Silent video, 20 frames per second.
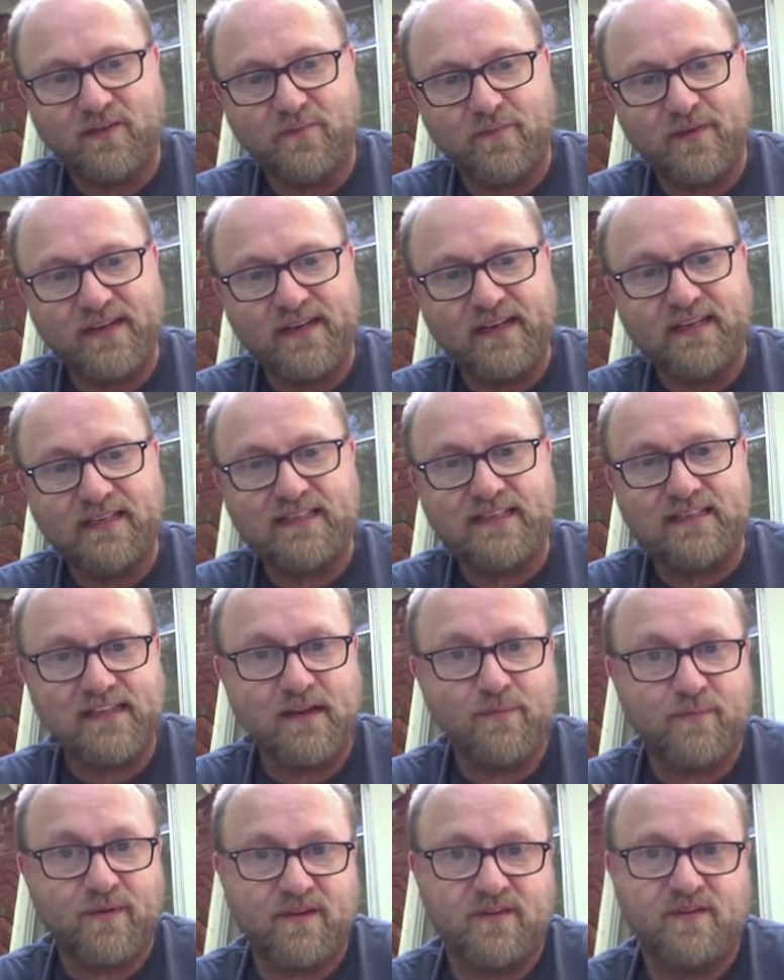being
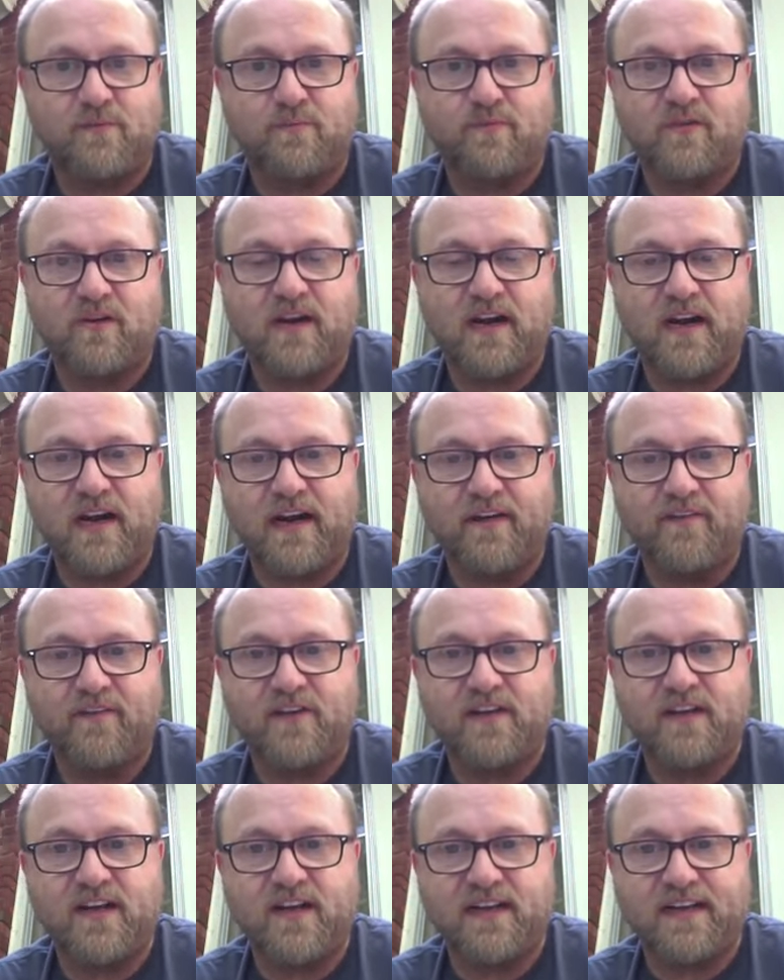sleep deprived,
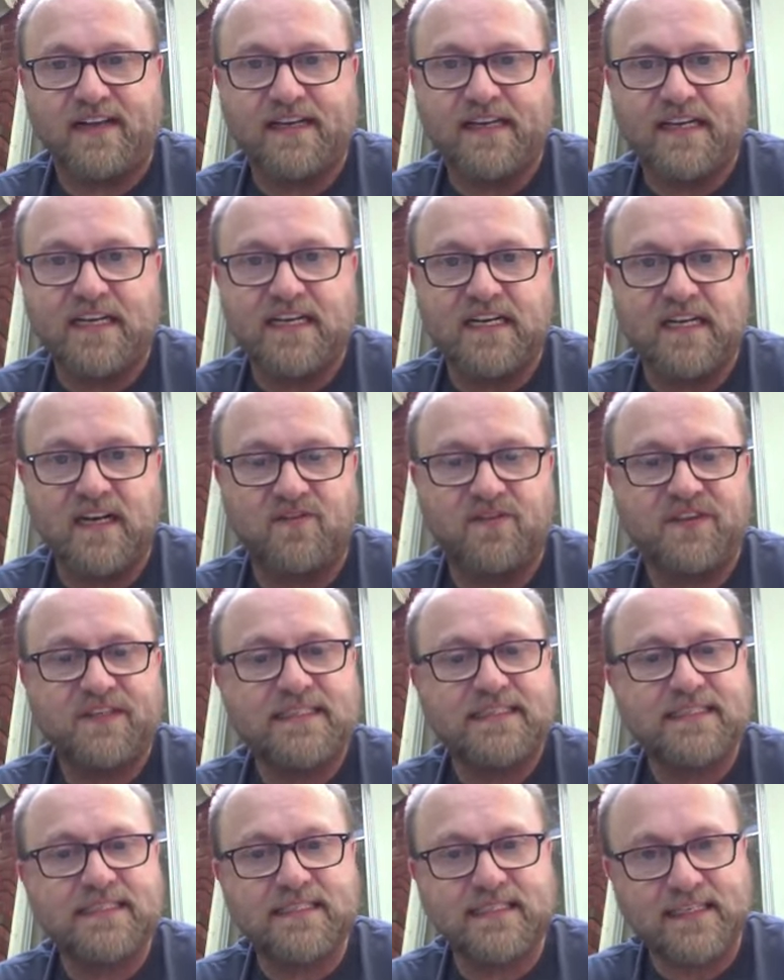not getting enough
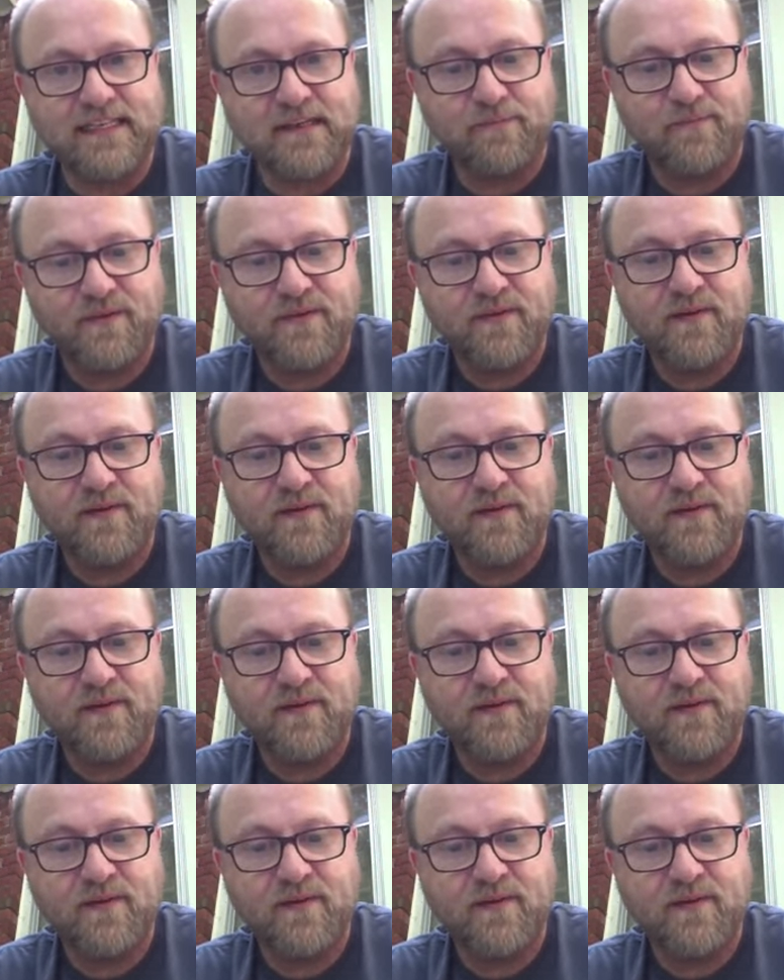sleep.